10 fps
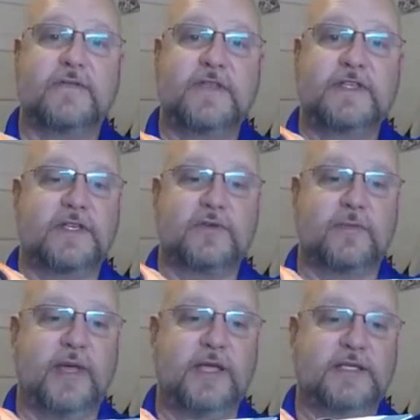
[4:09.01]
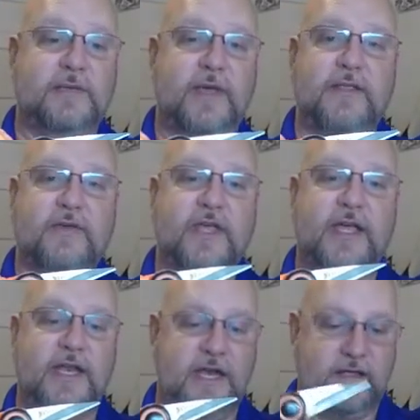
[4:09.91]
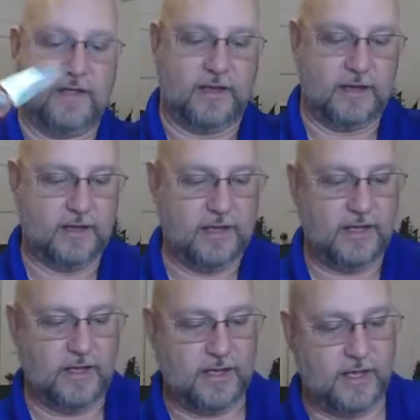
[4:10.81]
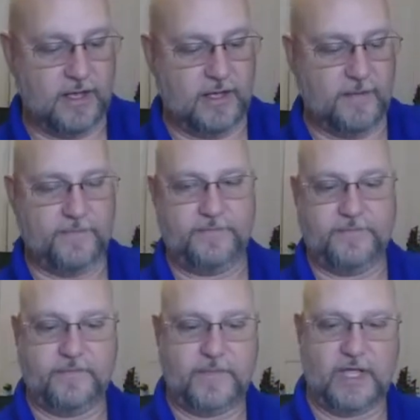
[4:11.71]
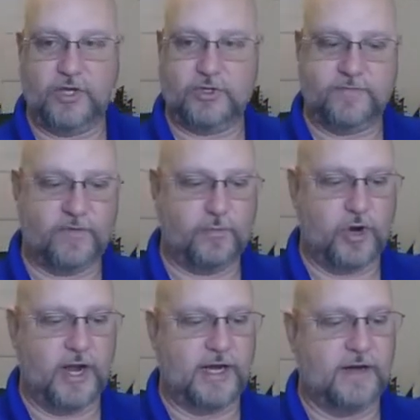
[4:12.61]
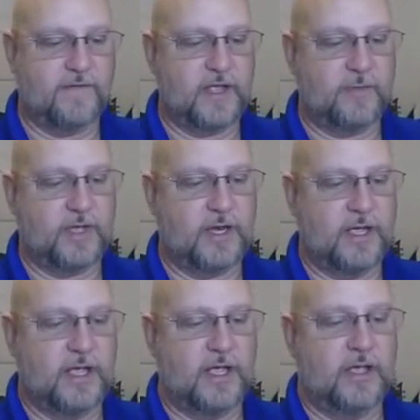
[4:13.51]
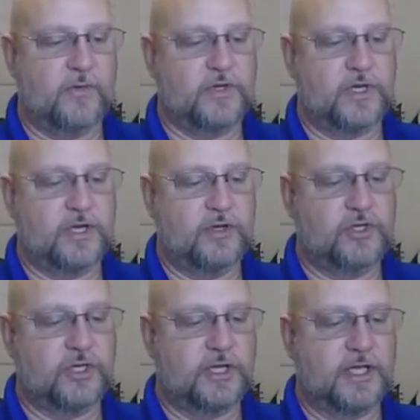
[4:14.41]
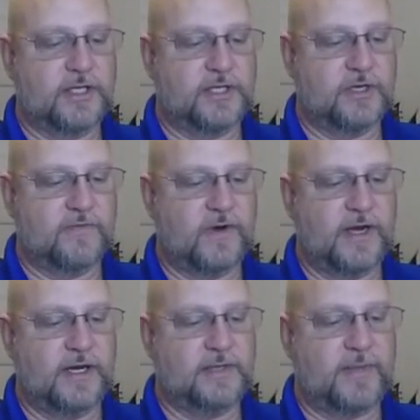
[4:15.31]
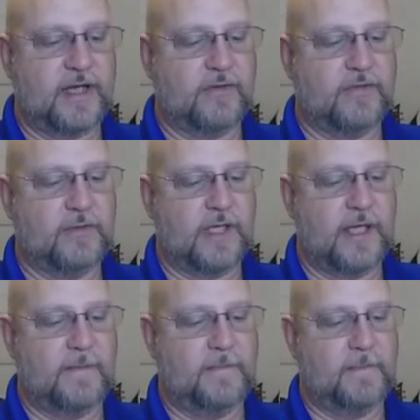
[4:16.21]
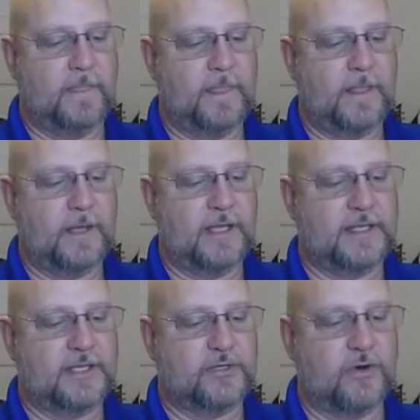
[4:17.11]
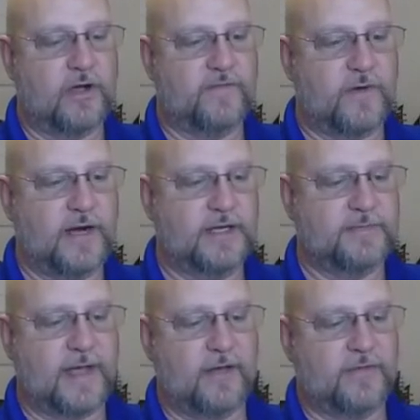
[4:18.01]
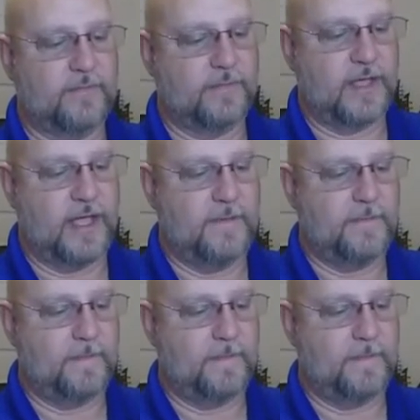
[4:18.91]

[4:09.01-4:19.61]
These things are amazing, man. They'll cut anything. I use them for braid and everything, but what you're going to do is you're going to cut this off right at his mouth, okay? Cut that straw off right at his mouth, okay?